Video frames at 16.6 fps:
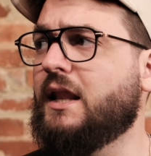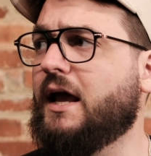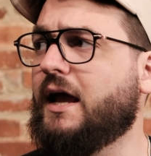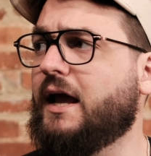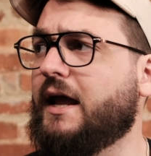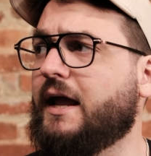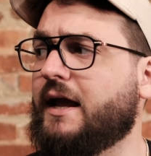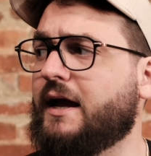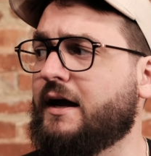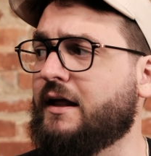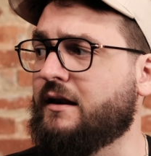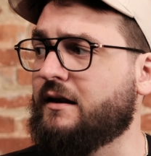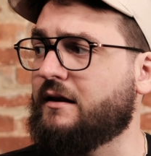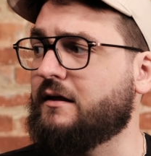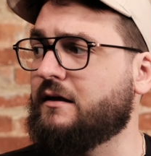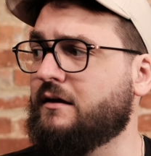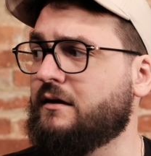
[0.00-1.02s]

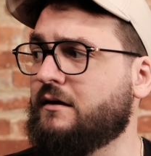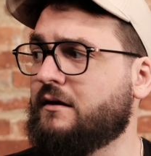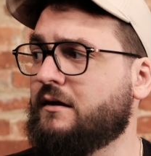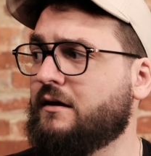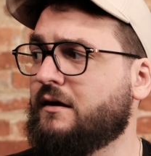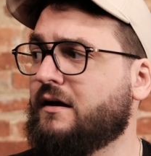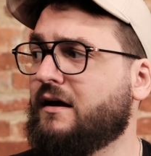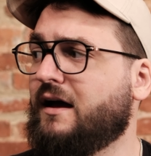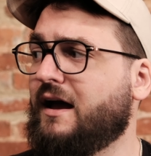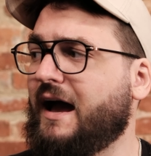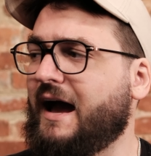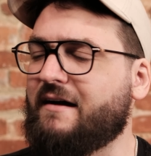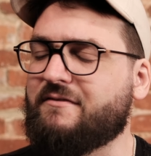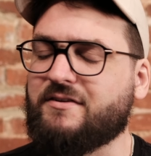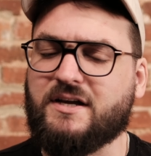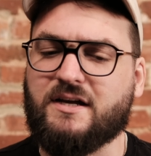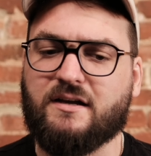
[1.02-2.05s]
and
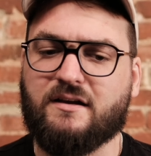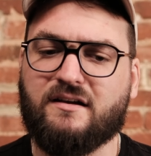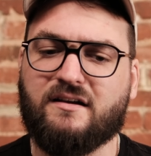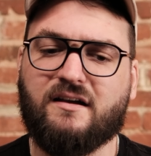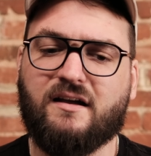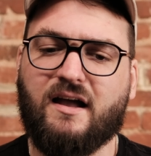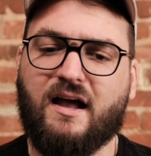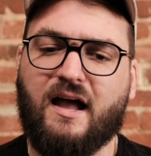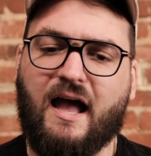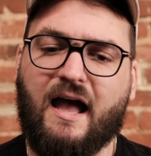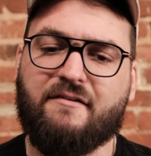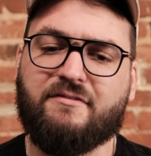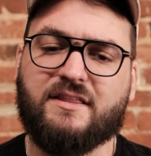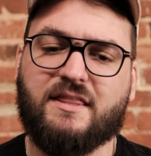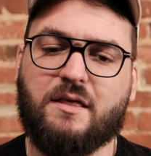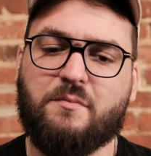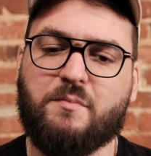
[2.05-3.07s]
having
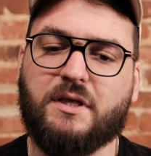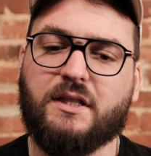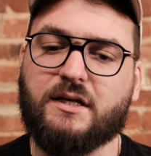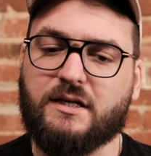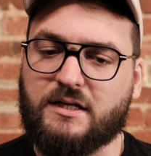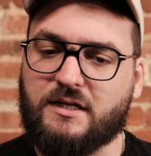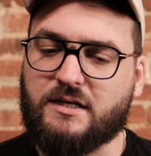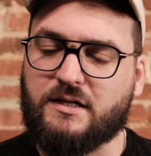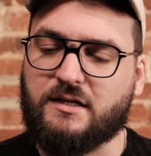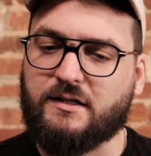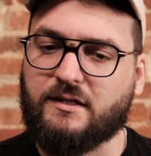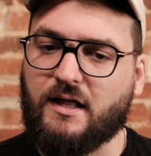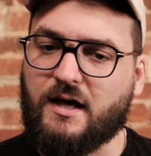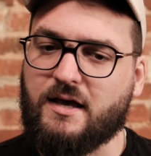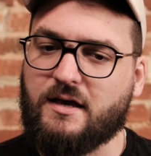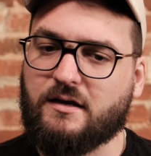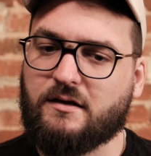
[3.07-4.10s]
the ability to
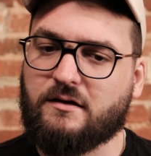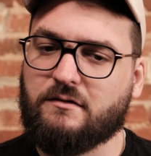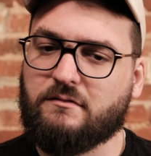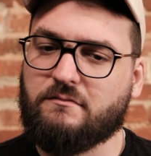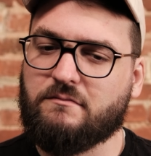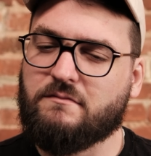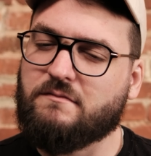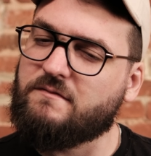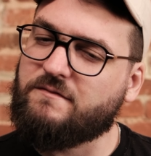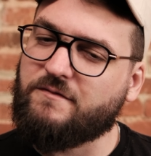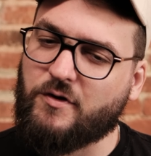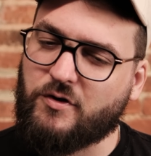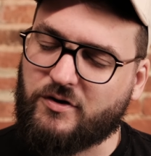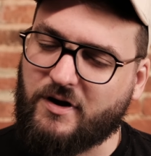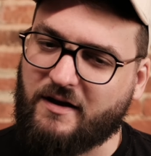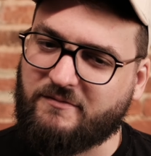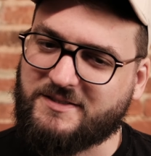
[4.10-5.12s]
like
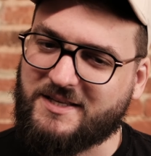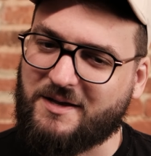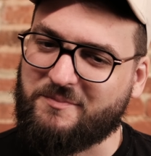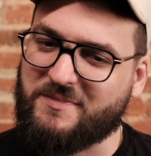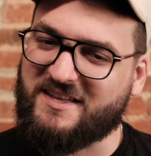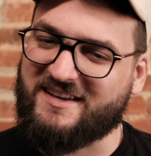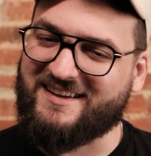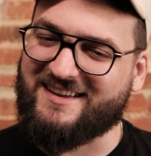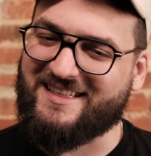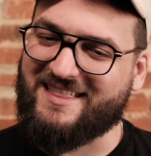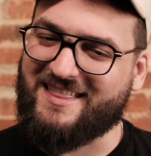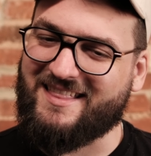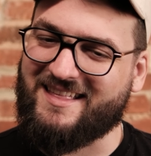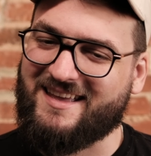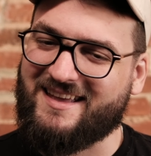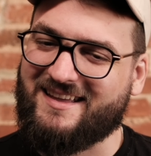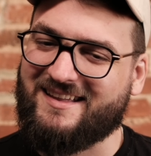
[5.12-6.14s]
photograph something
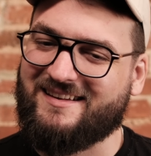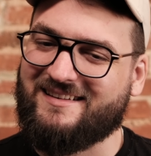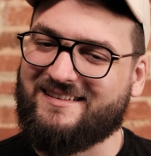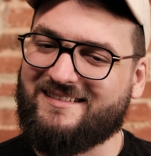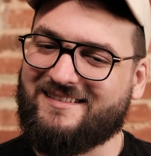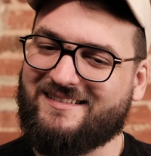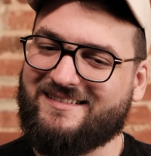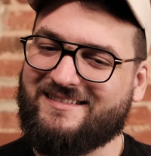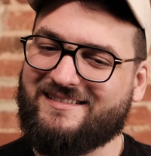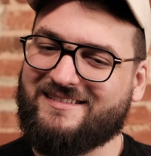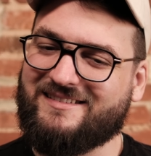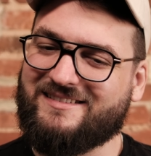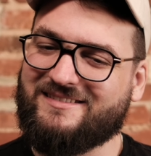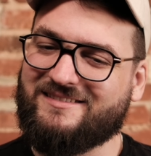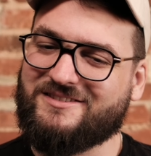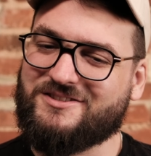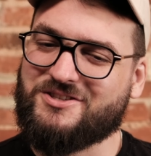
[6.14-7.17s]
that
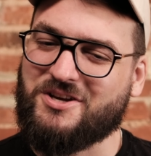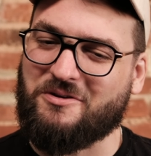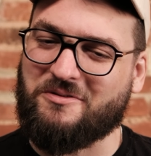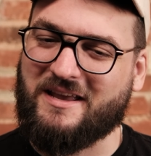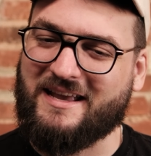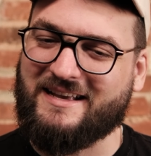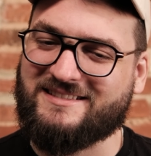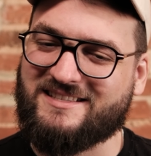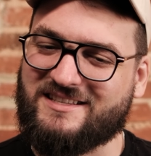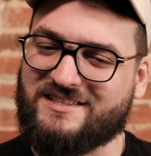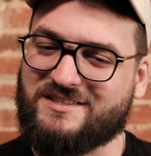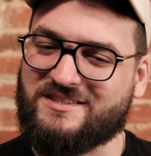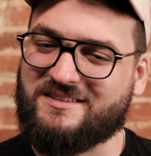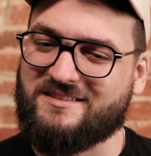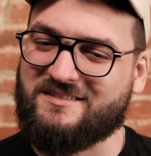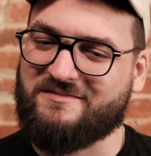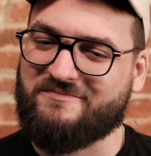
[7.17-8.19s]

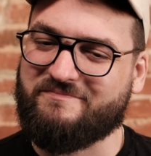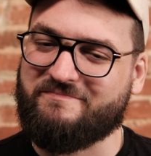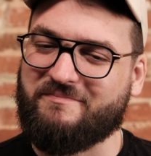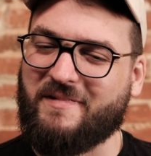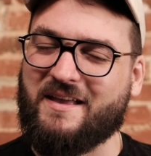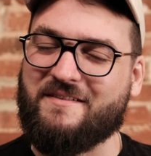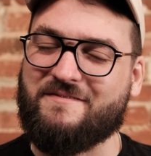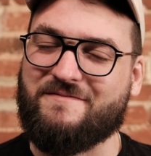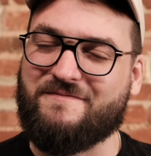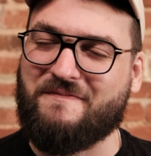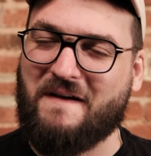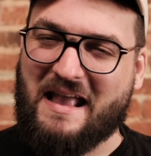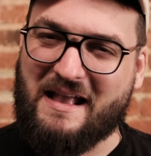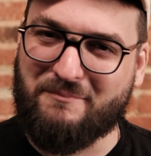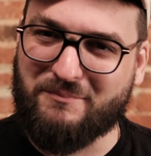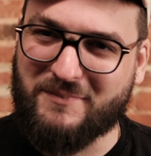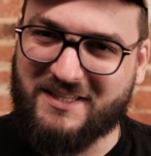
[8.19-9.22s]
showcases my
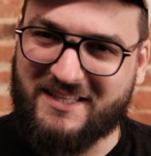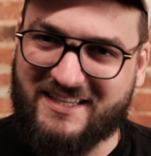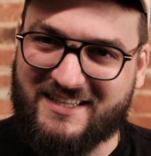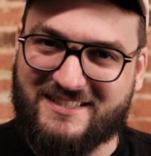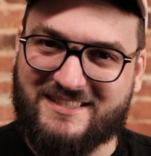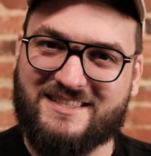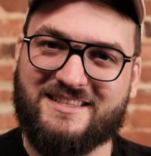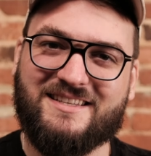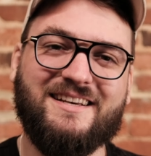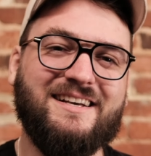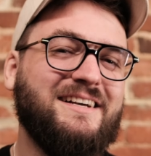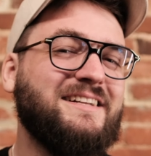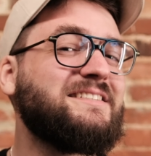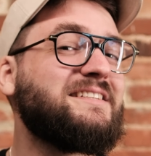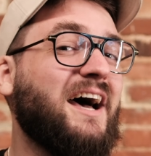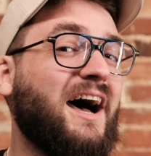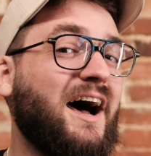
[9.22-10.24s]
family's
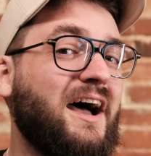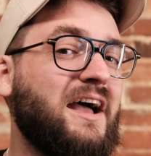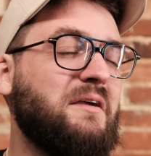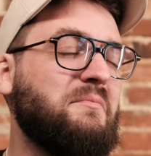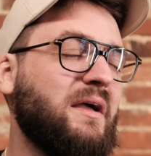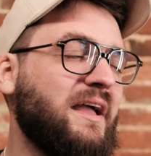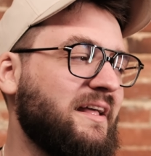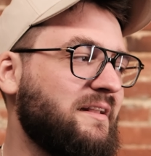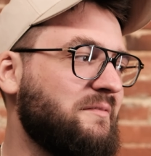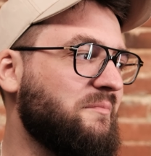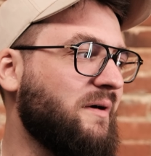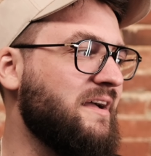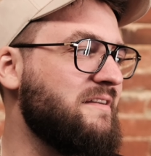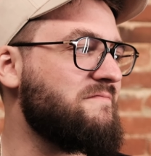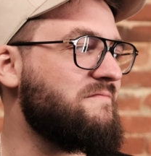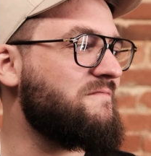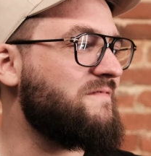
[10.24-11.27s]
time and
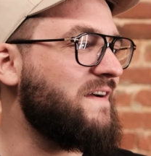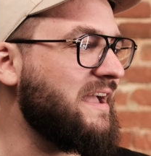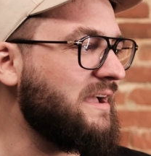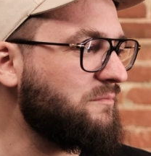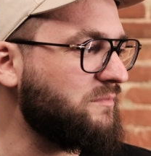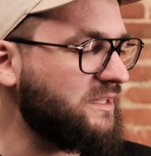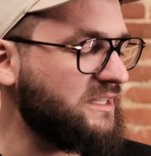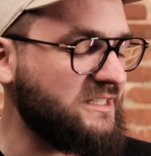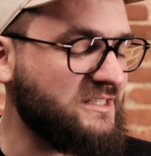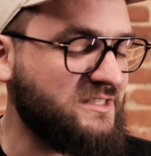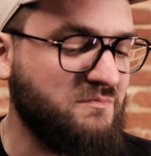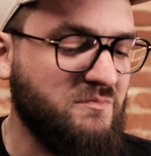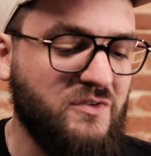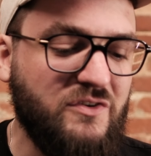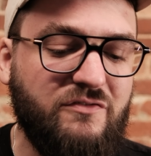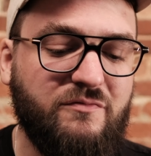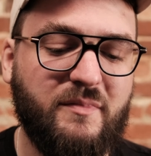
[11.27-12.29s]
my family's
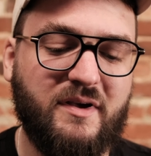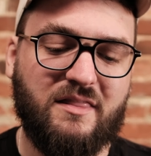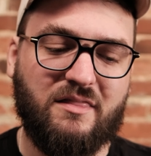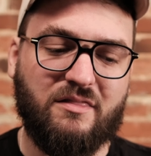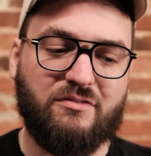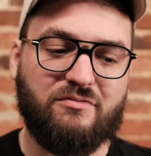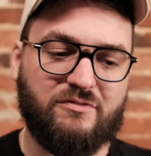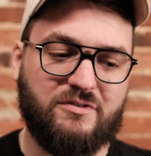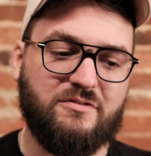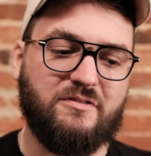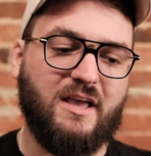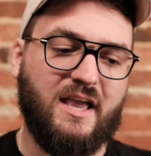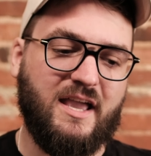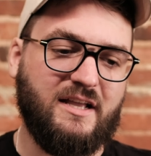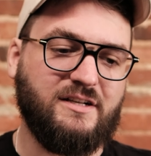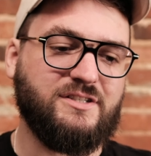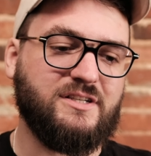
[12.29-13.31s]
movement through the
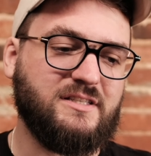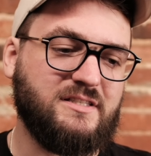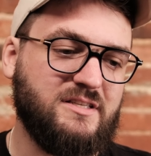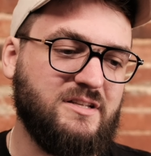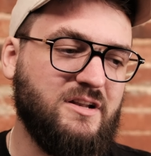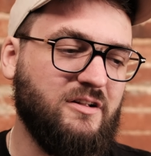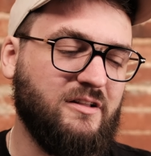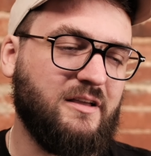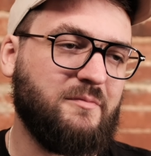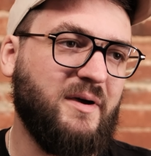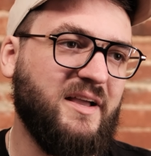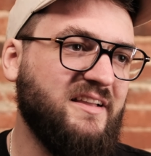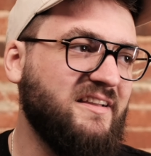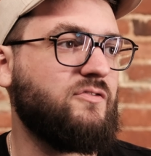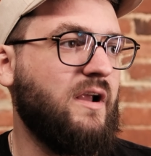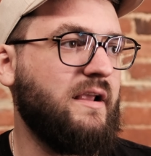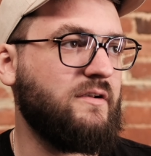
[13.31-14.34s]
ages. You know, like my
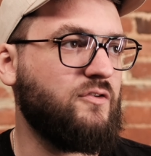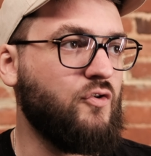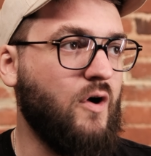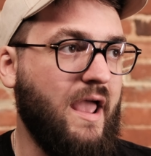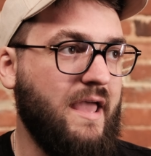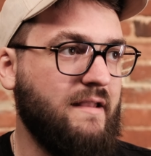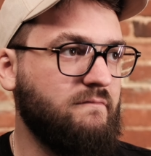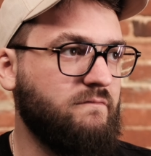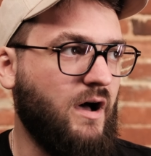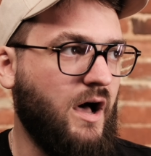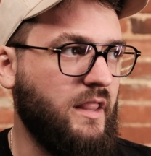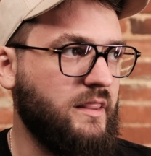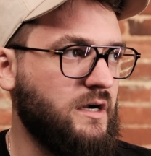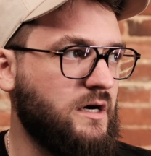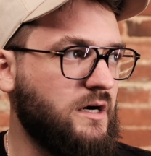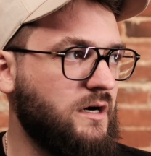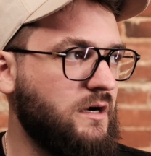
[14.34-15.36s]
great
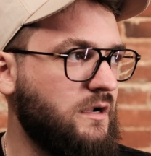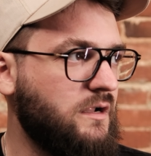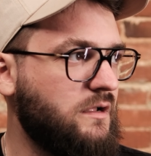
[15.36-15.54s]
grandfather